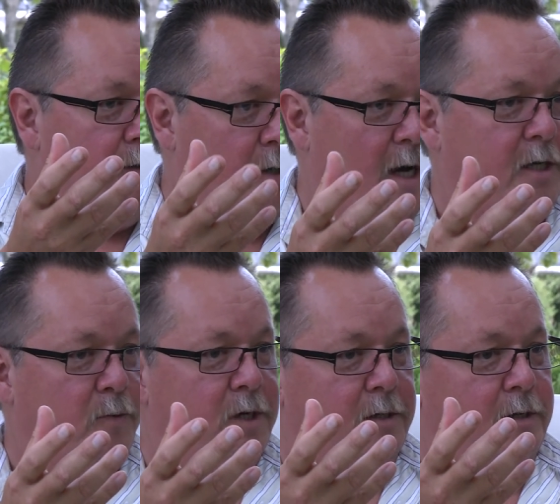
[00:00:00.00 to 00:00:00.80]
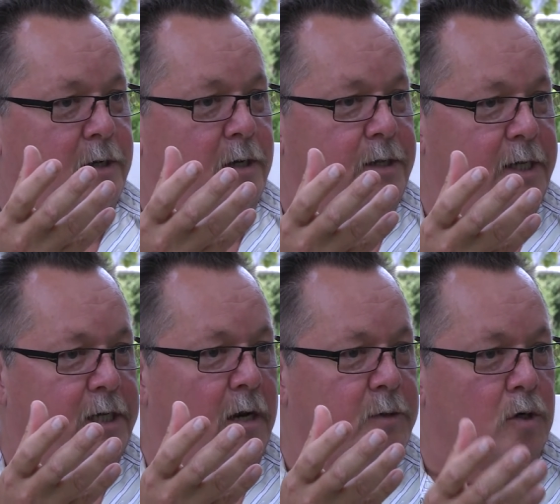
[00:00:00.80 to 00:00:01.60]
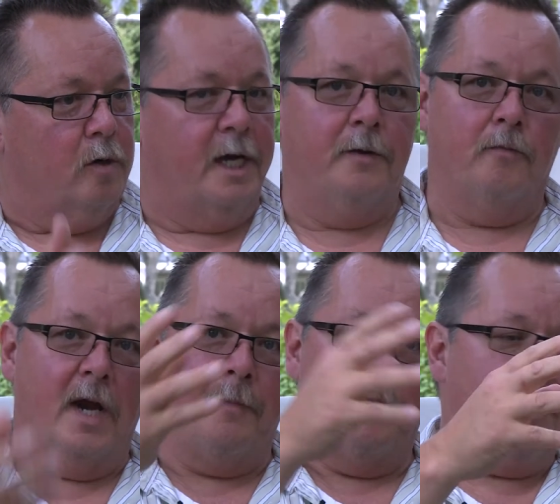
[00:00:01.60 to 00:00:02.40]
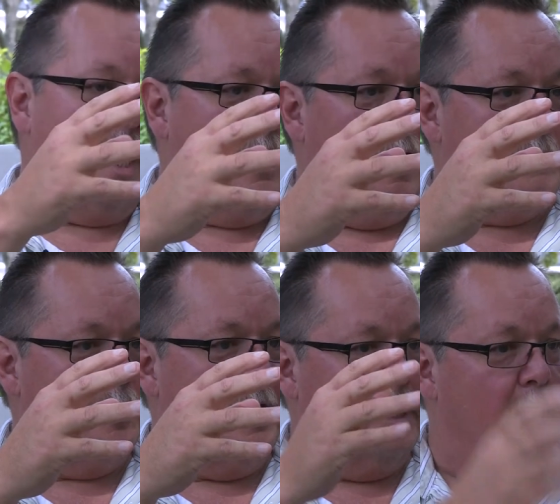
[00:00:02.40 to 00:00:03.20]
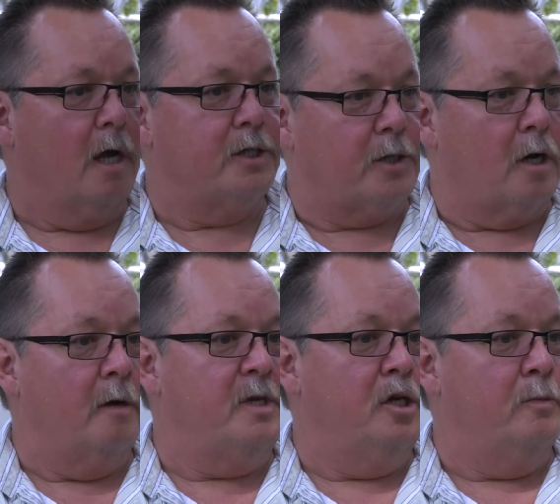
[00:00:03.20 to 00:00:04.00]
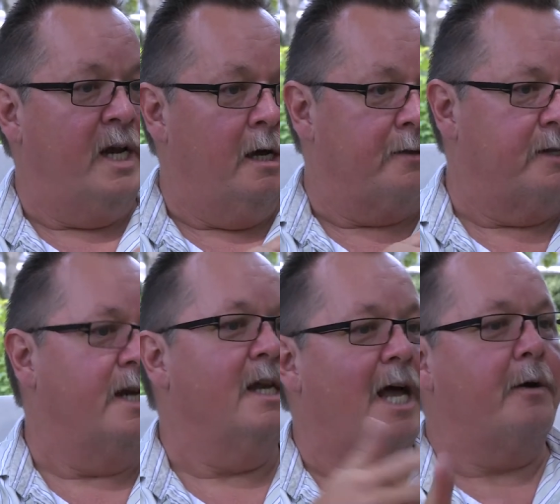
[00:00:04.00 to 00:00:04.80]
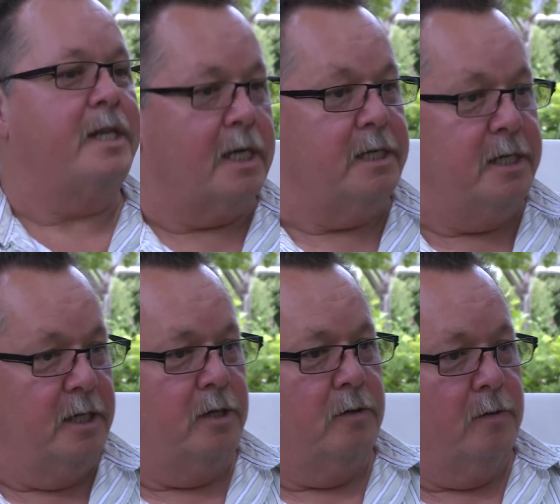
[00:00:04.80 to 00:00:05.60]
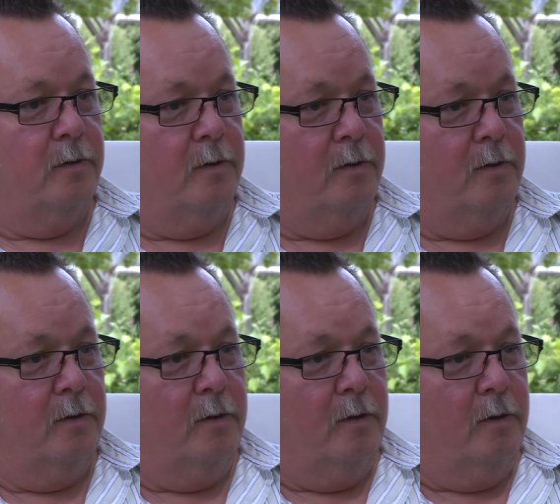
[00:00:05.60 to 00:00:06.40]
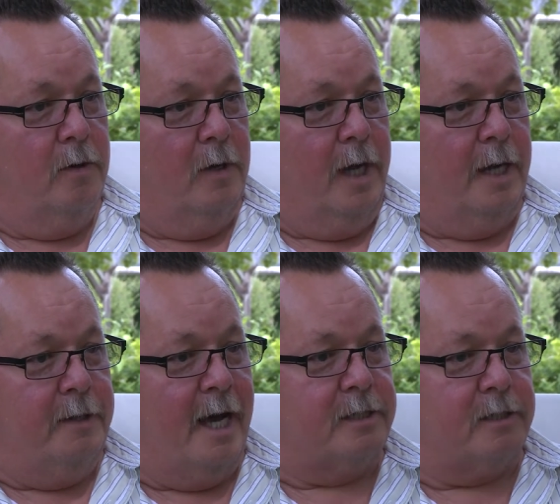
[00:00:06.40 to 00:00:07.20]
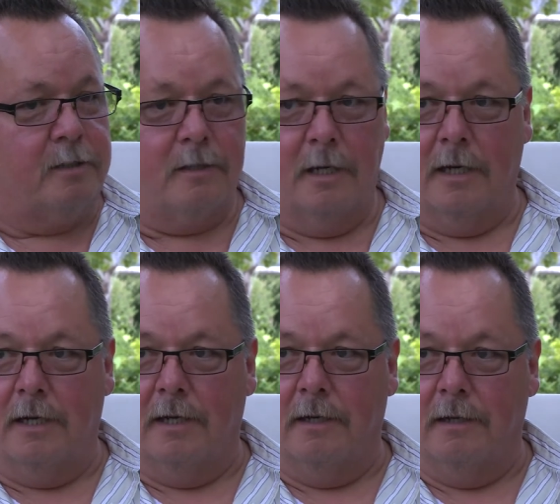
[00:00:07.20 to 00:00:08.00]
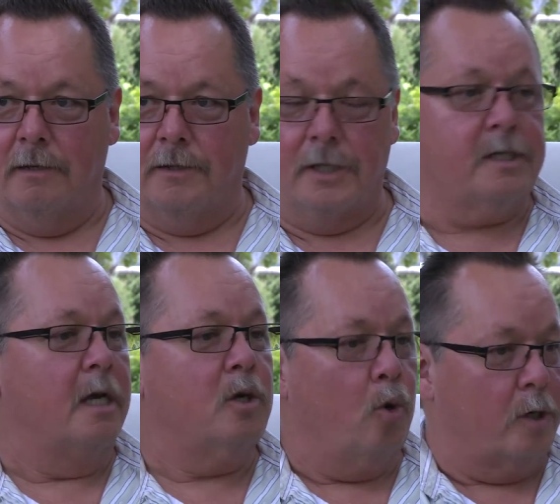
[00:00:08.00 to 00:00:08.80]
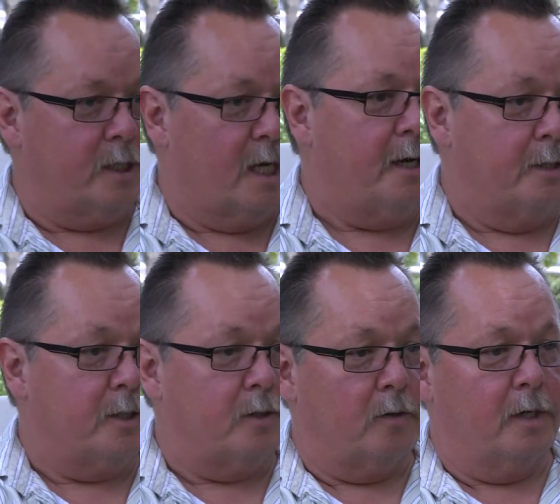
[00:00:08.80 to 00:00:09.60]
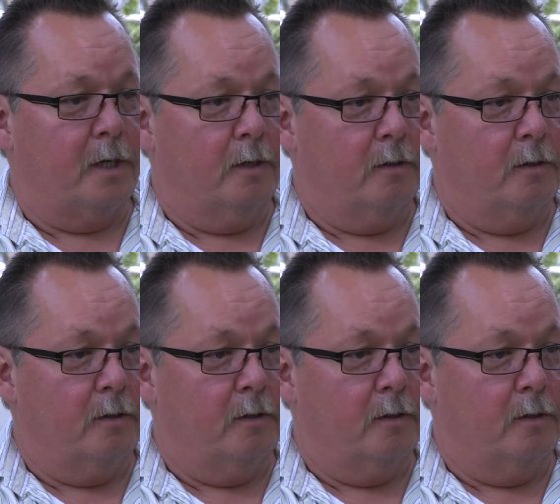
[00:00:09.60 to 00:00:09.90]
document they tell them to go ahead and ramp it back up. So they acknowledge the harm to human health and then allowed it to continue. And that's uh, uh, the Suncor side of the story.